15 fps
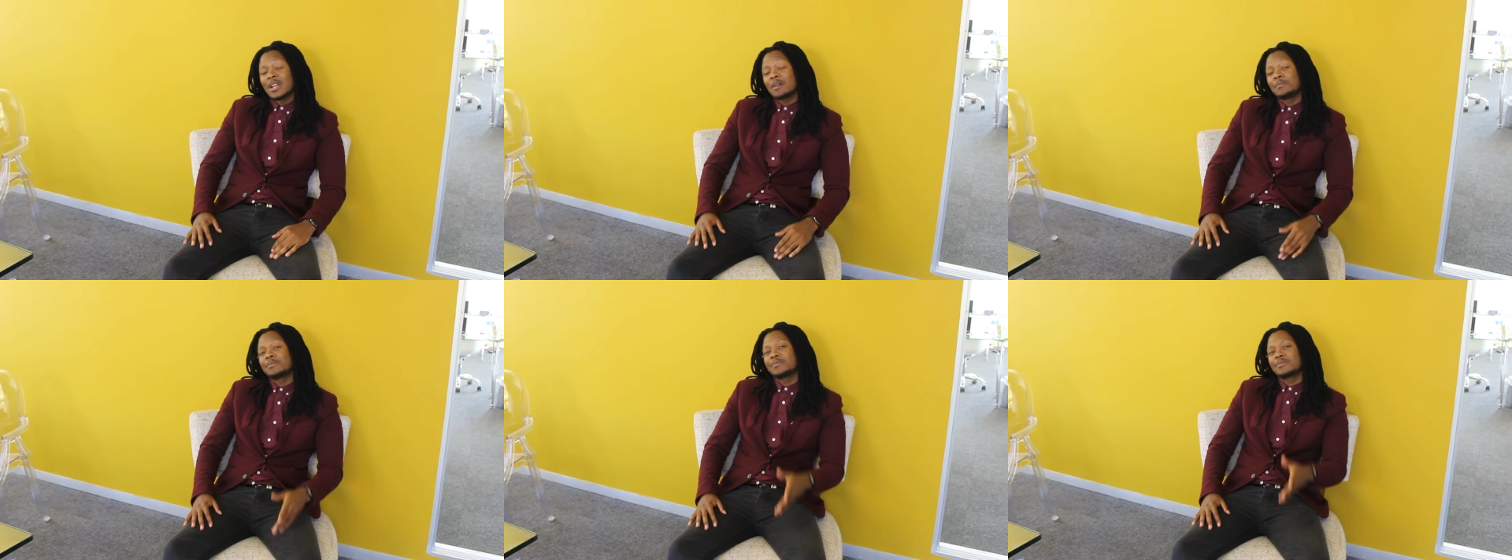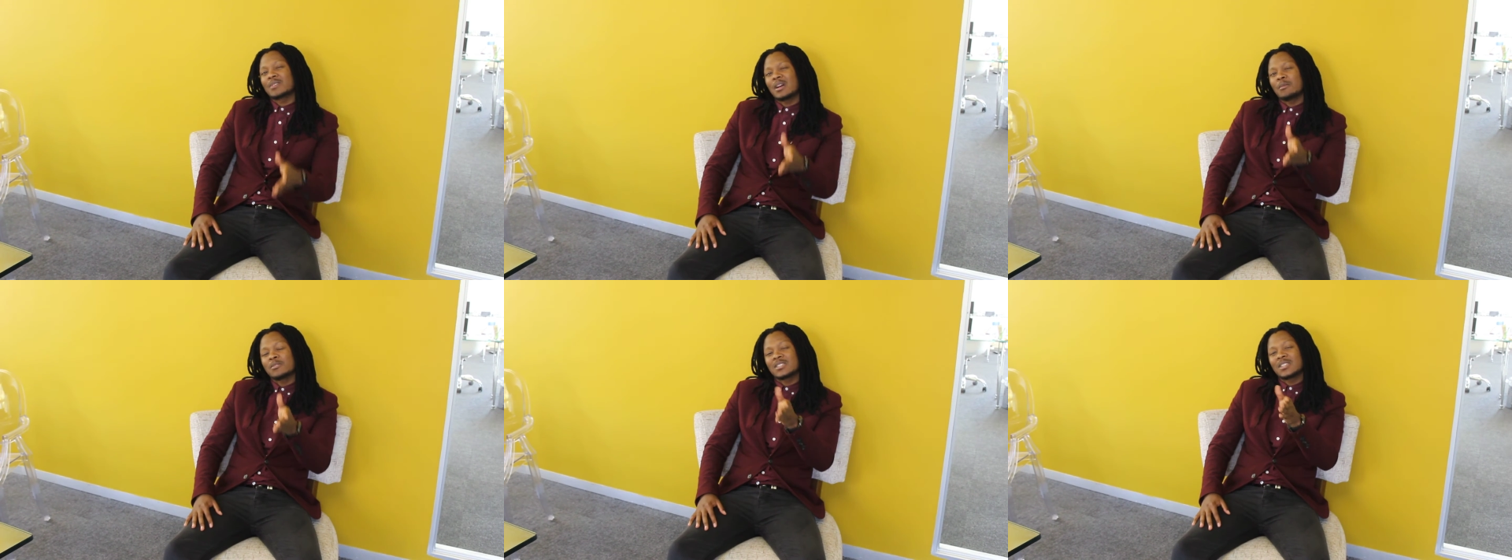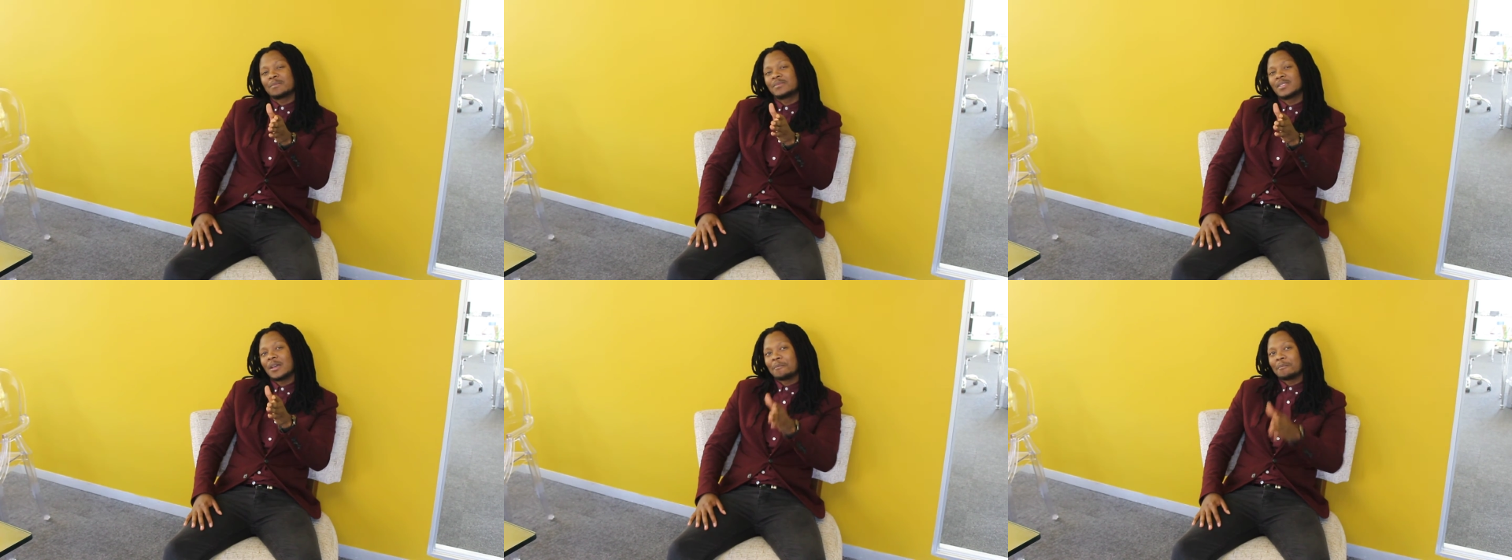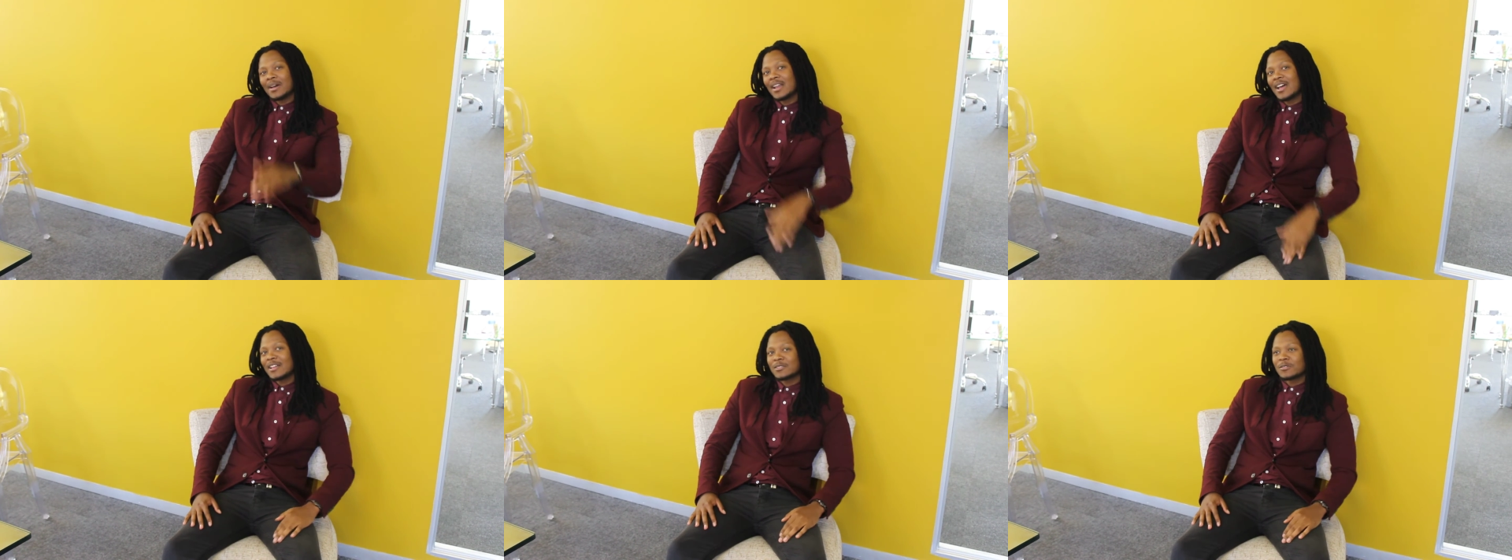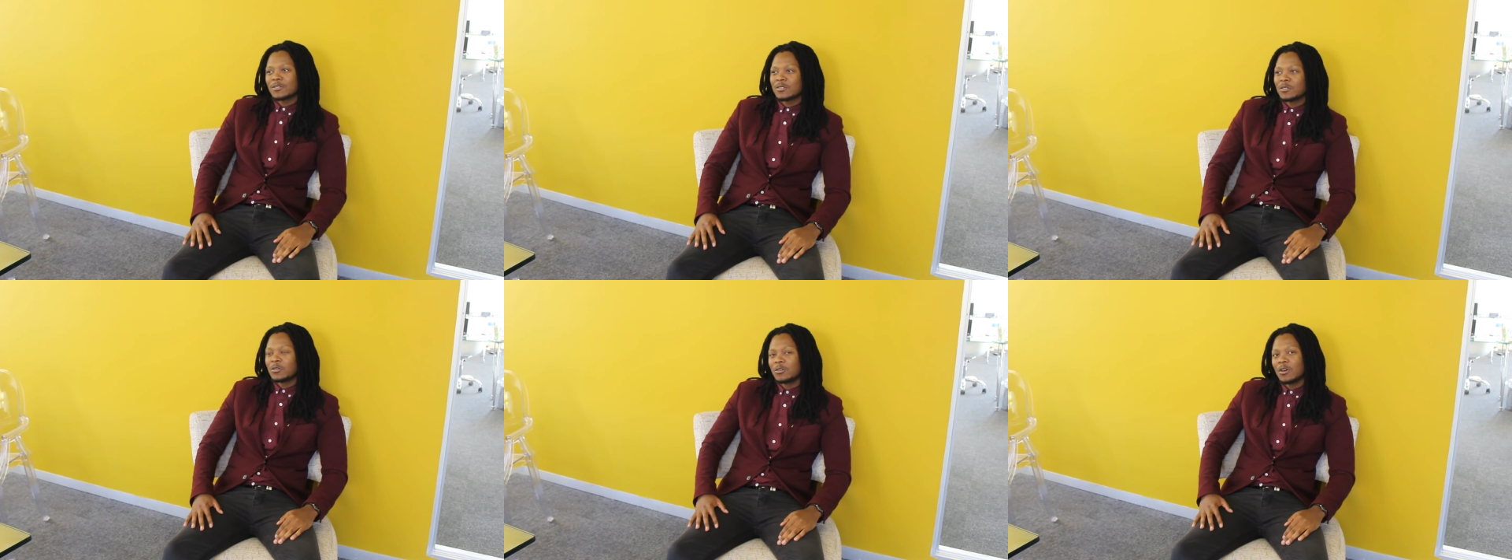up, couple September,
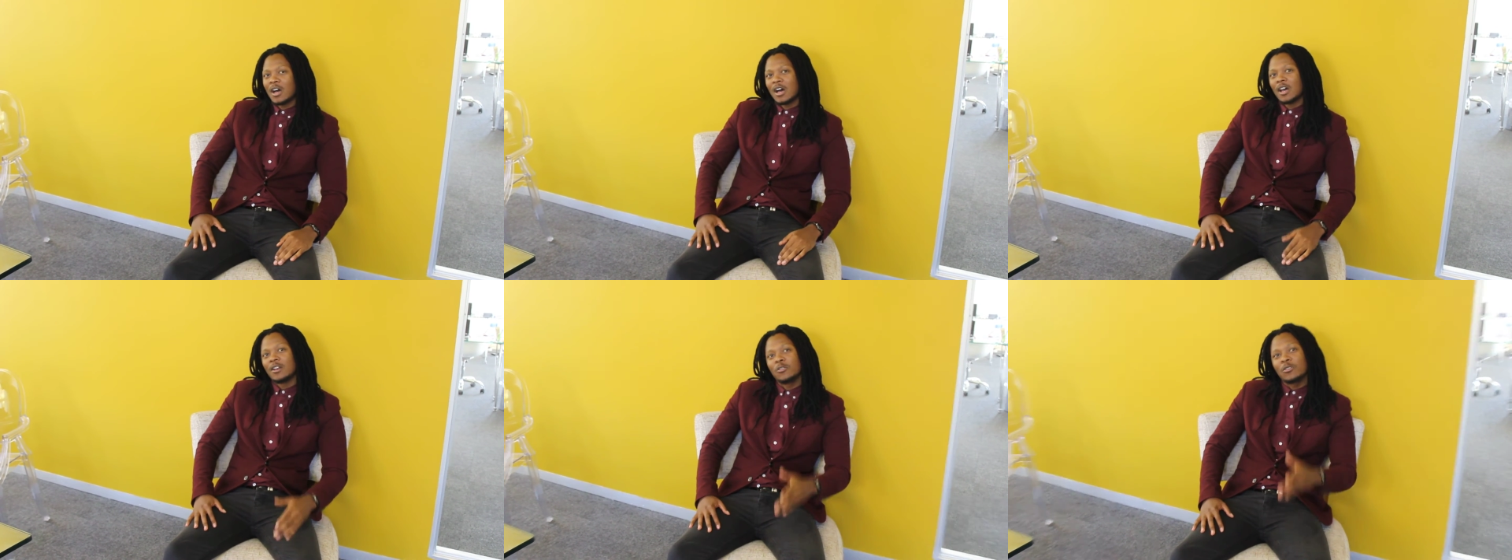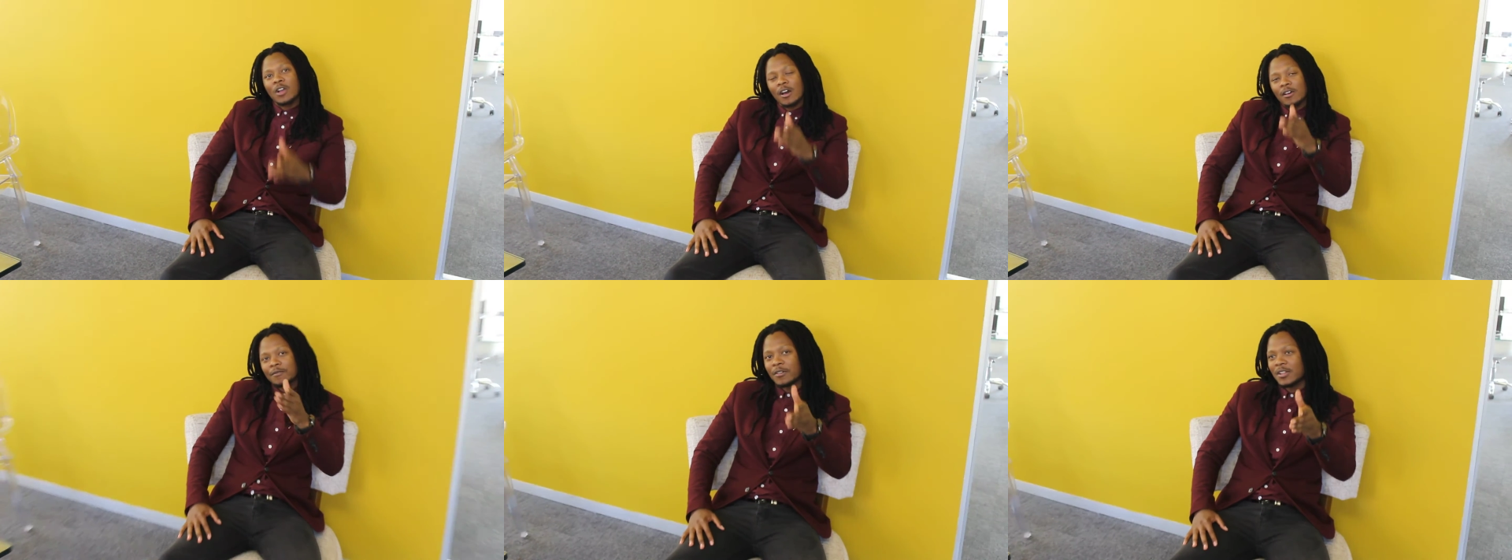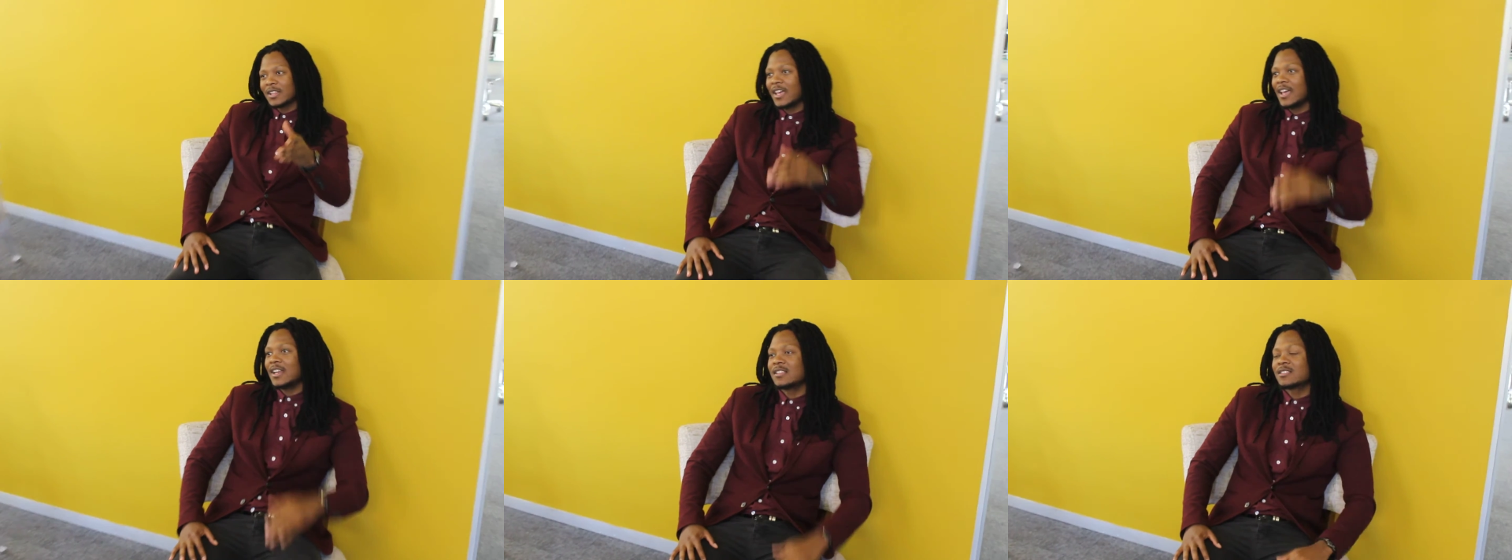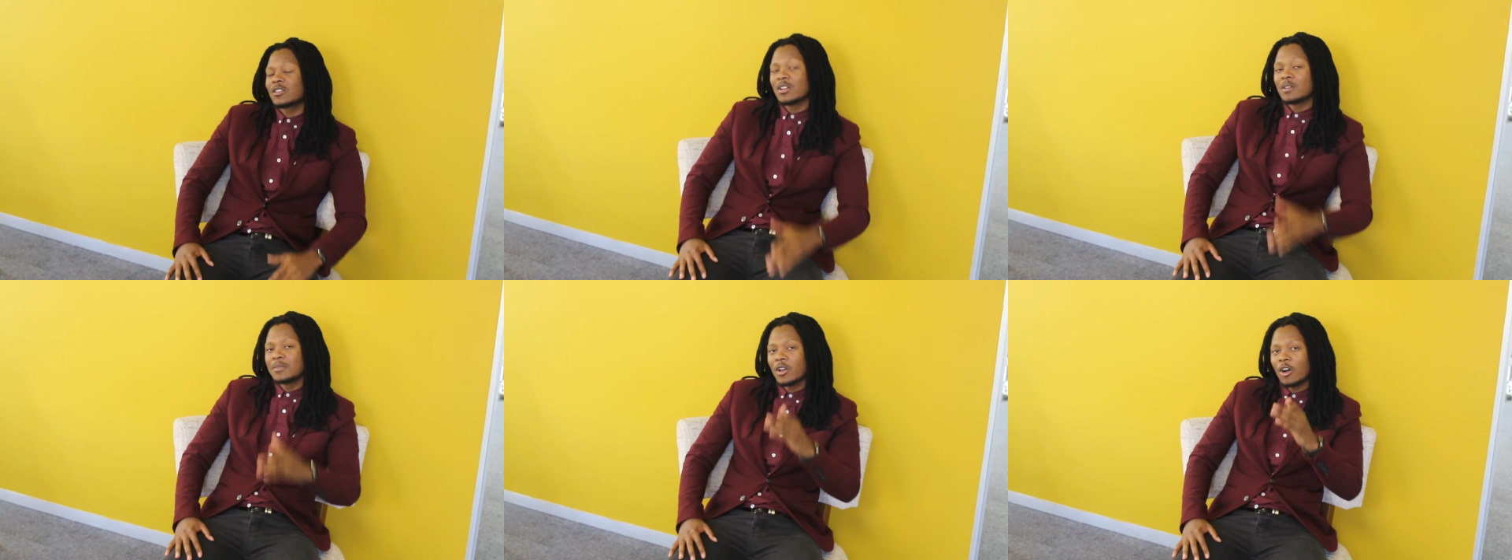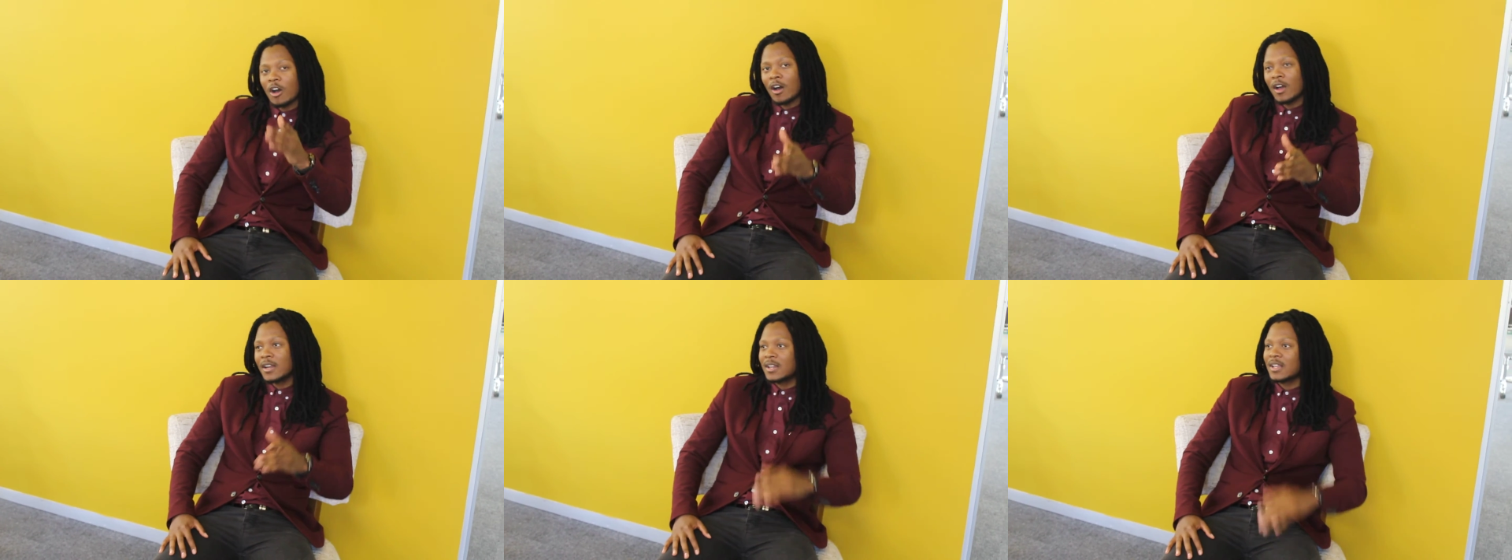so look out for that. It's gonna be
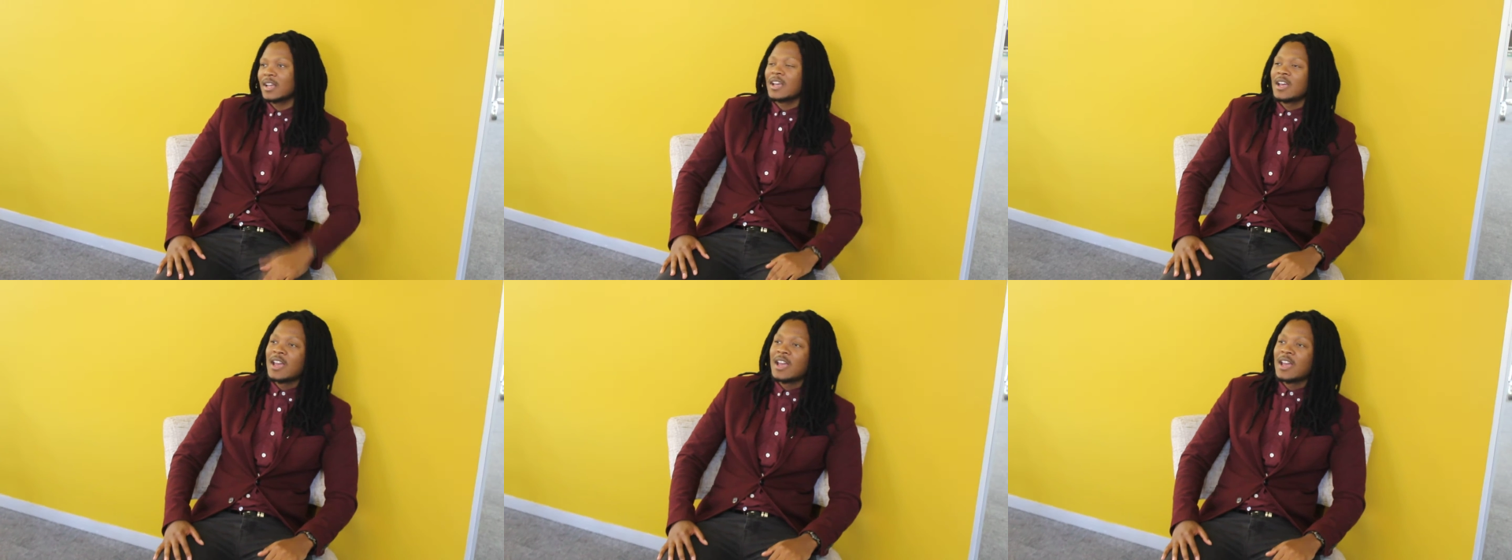hot.